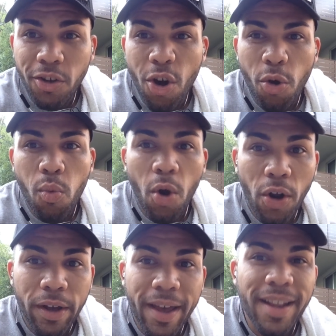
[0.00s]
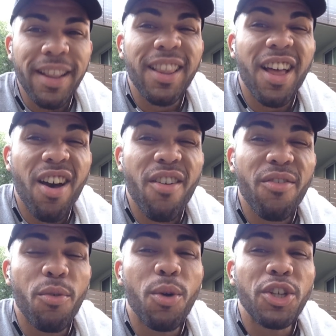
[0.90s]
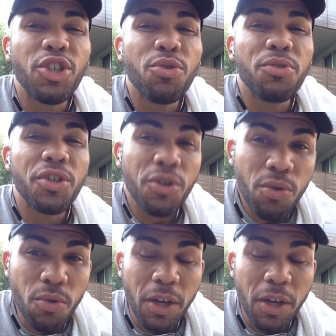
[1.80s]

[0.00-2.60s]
Go to work and love what you do,